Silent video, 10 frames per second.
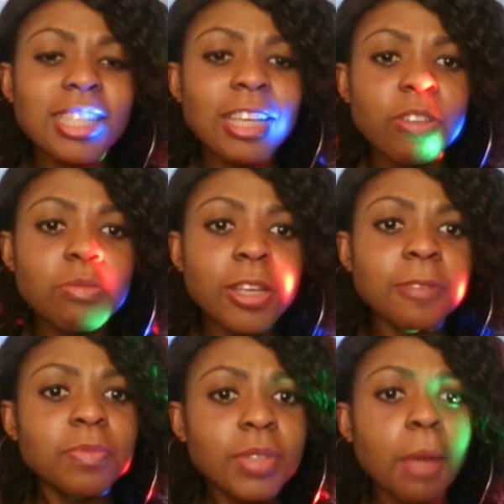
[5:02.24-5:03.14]
is giving
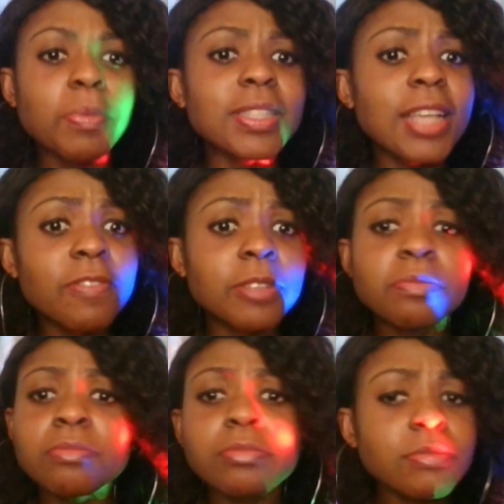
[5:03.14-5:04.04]
me and be
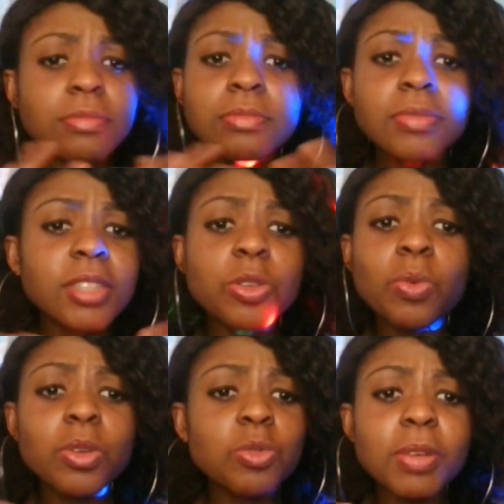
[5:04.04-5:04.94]
saving. They don't
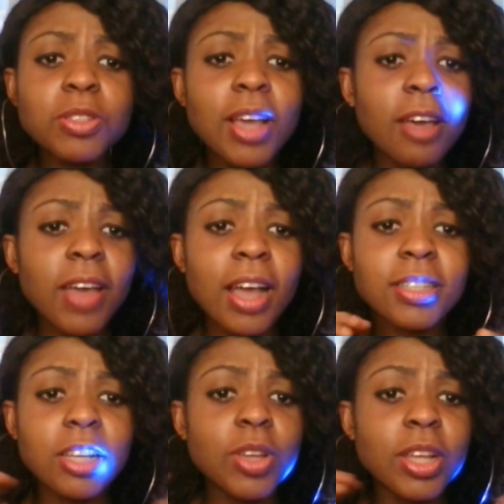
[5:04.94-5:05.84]
want the woman to have
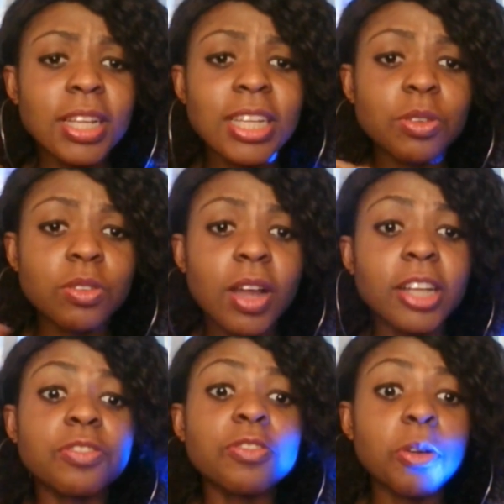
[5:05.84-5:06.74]
access to any liquid
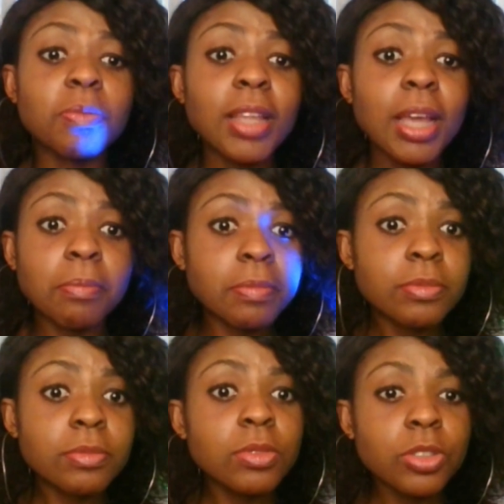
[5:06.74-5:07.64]
cash from them.
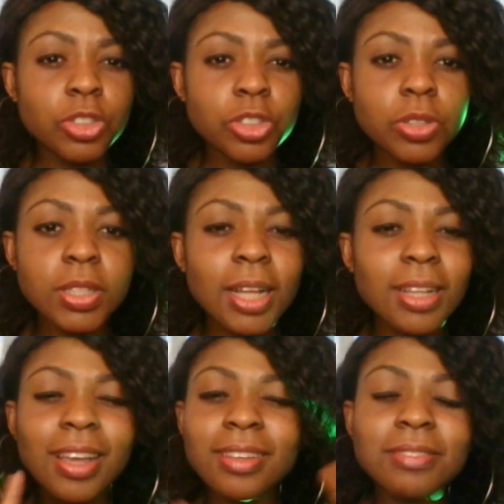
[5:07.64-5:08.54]
Do you
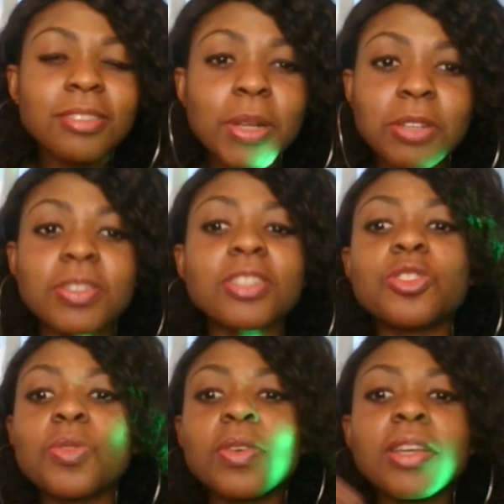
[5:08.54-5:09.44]
understand? So many reasons.
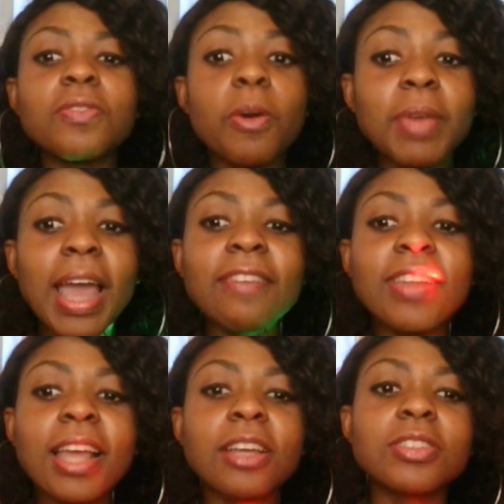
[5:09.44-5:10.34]
So for me, I
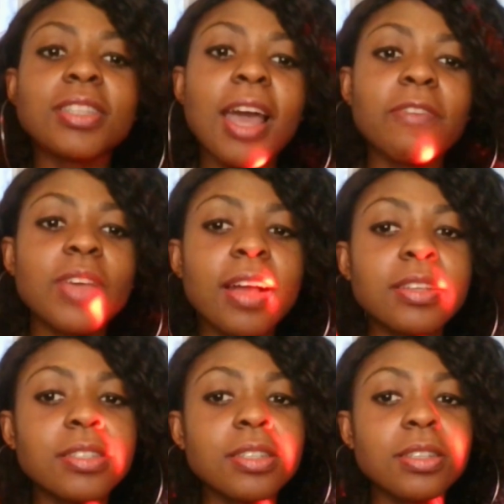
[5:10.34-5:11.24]
feel like you still have to
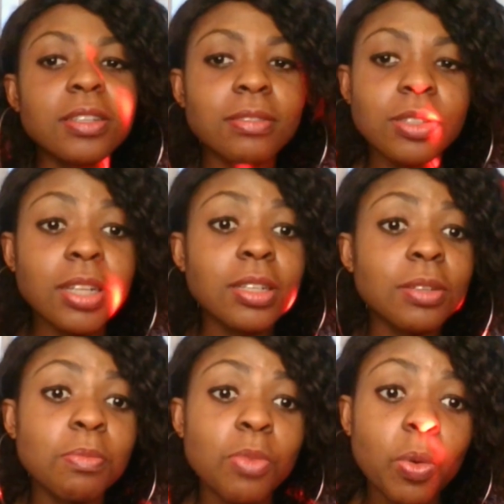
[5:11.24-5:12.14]
ask this
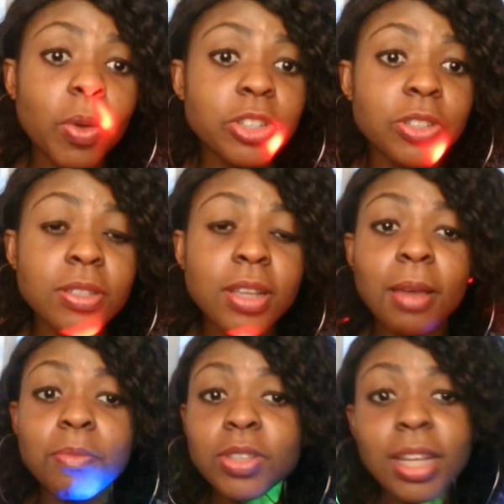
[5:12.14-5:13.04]
lady more questions. I
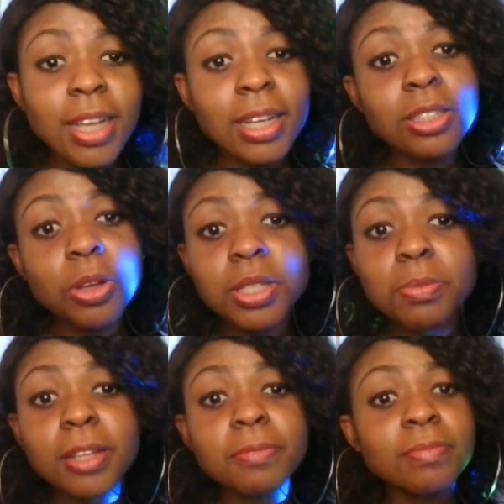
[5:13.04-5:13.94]
am not attacking the
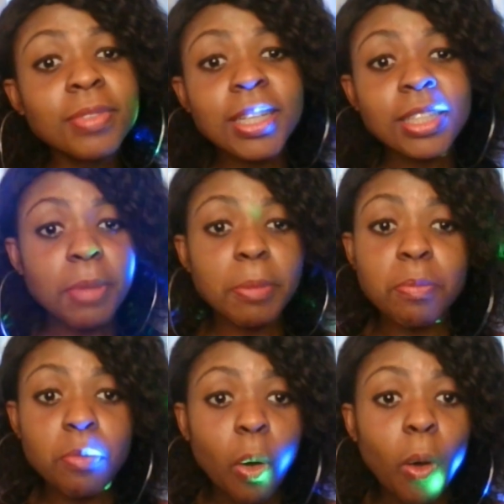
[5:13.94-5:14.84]
husband. There might be
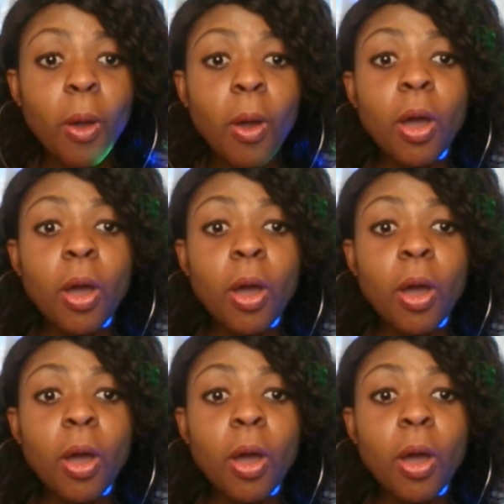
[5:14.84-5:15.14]
more